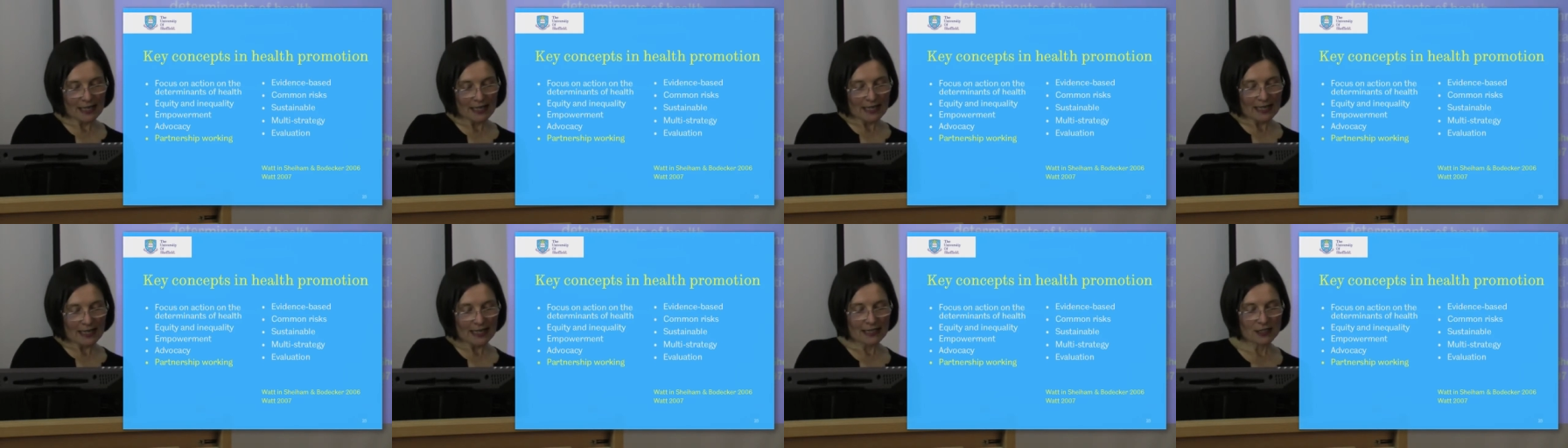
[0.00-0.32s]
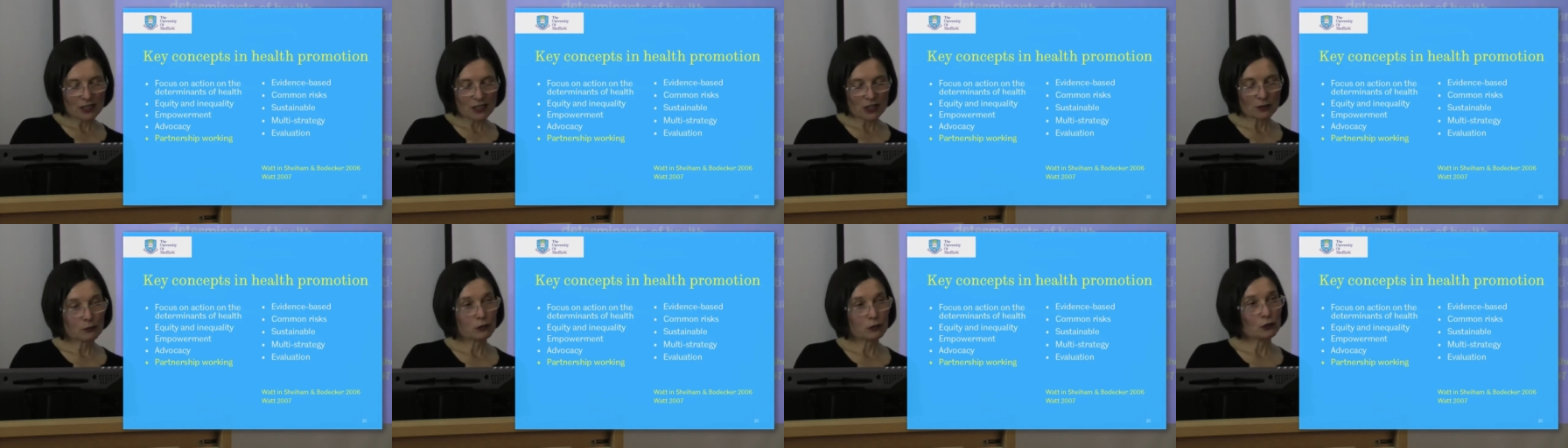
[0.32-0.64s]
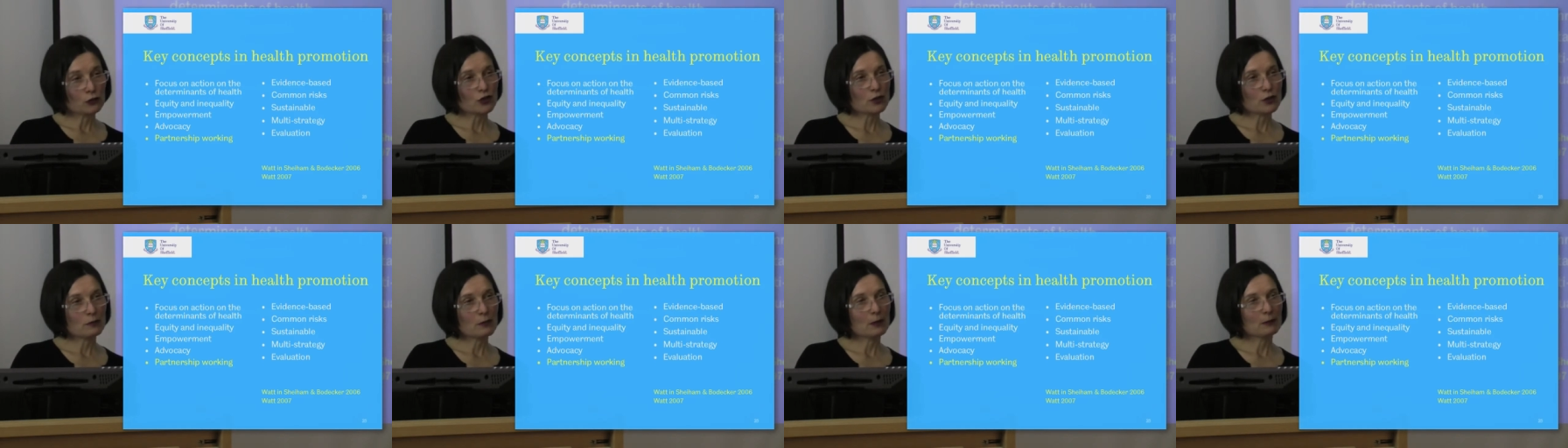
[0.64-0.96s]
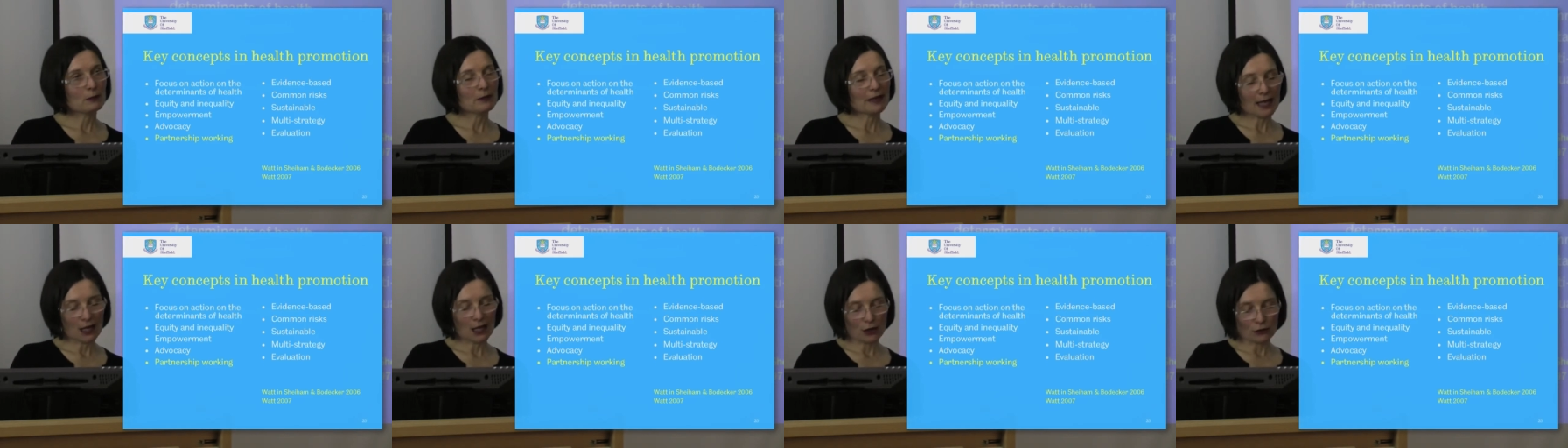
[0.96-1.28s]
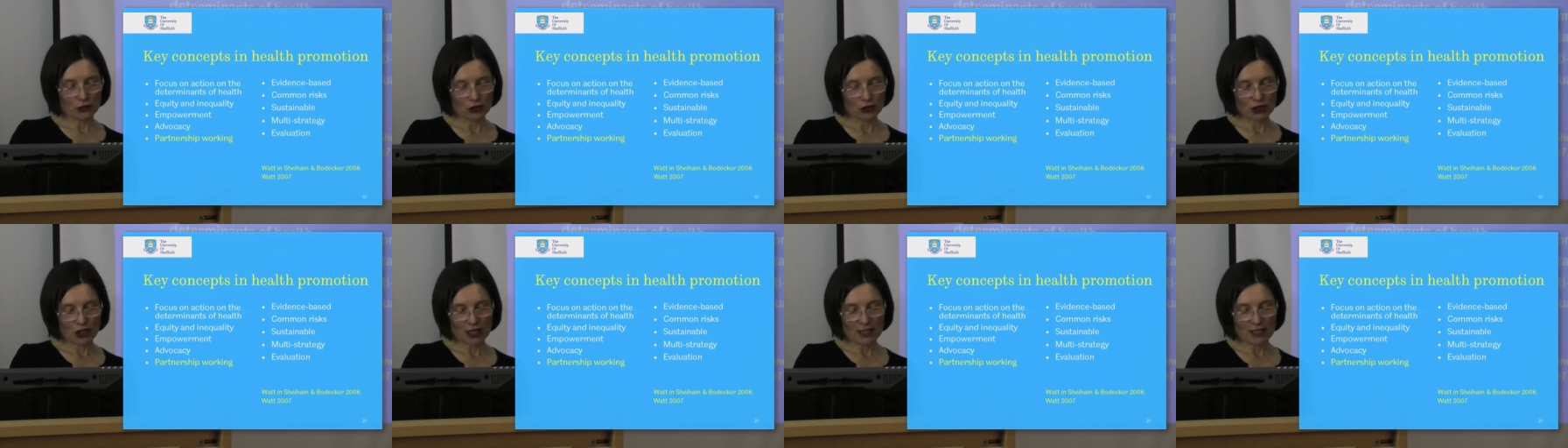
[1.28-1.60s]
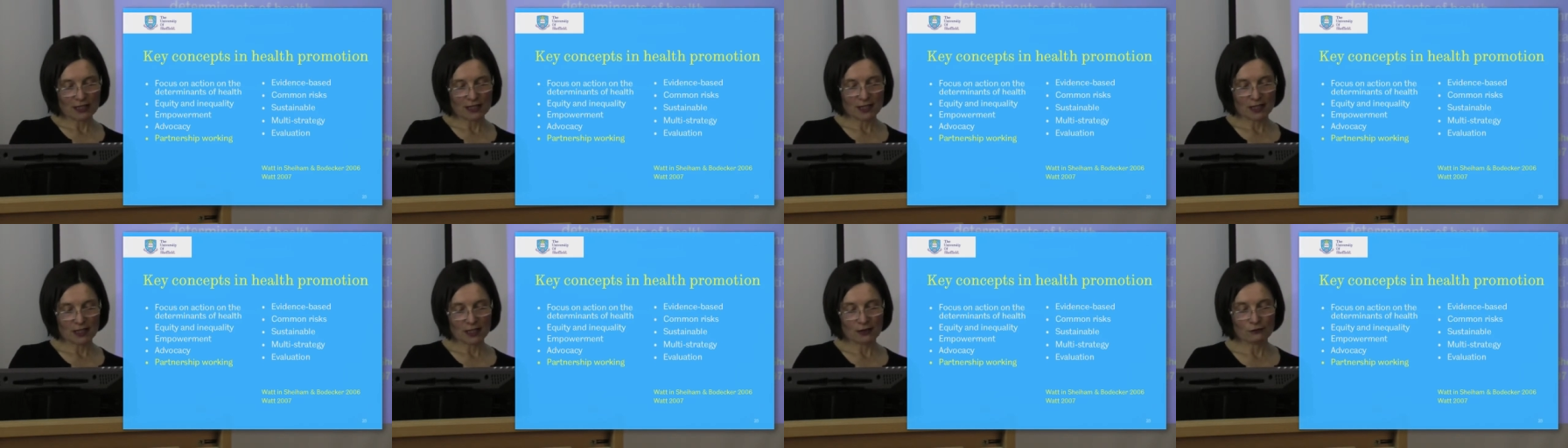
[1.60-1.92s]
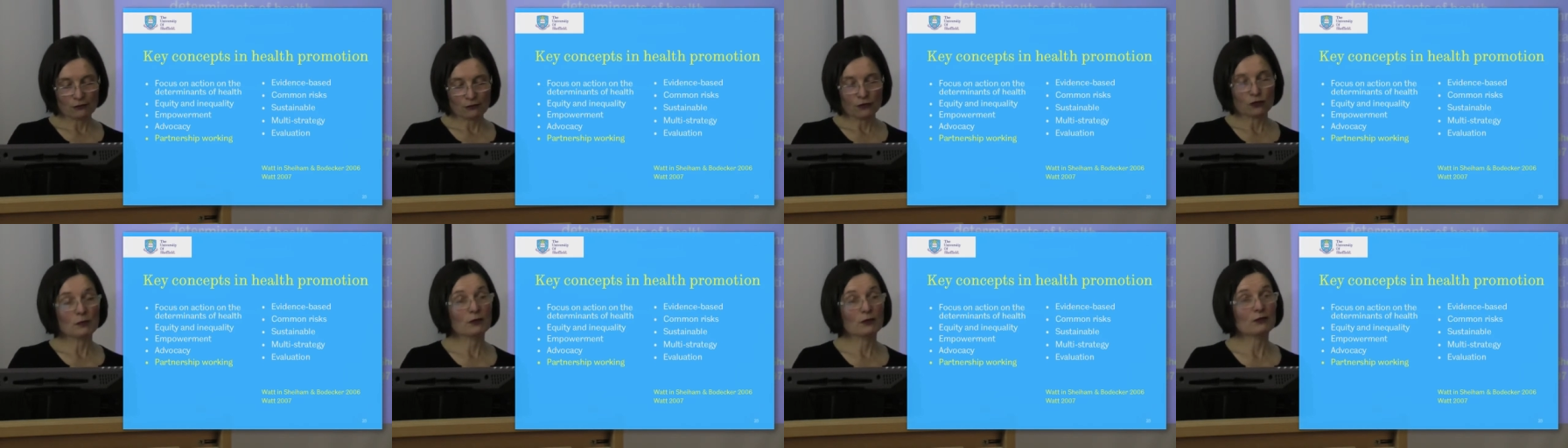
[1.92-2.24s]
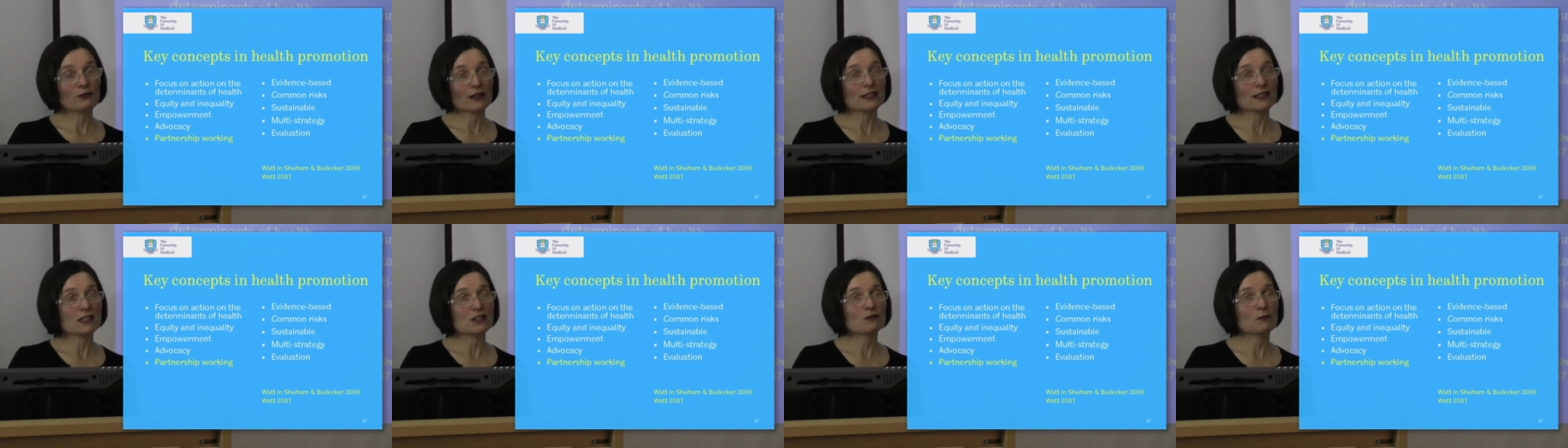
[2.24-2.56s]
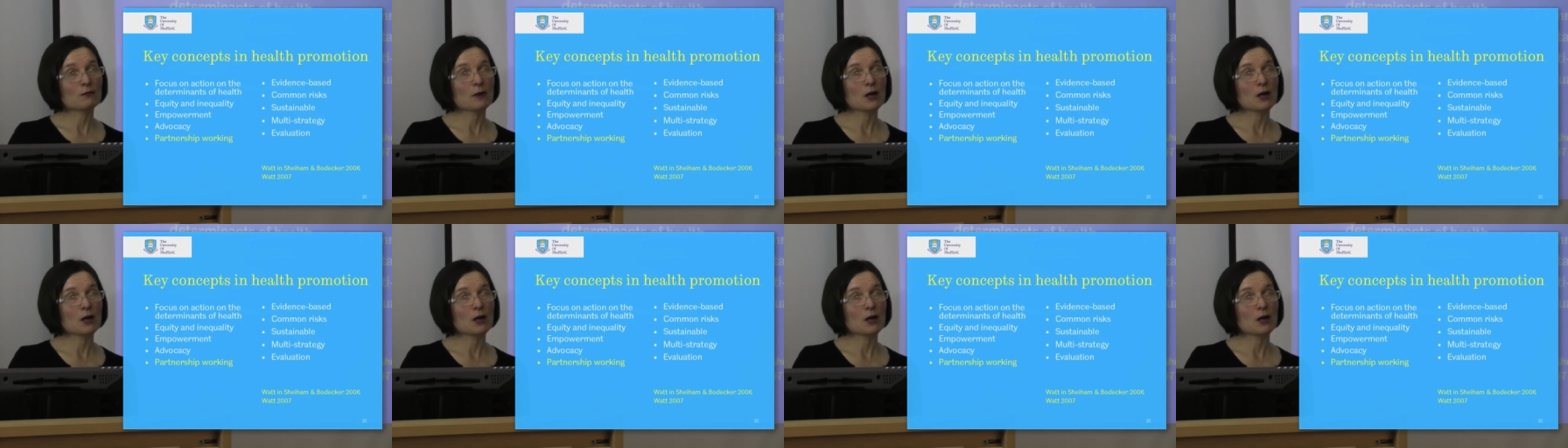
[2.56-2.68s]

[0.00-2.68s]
into the broader public health agenda and form effective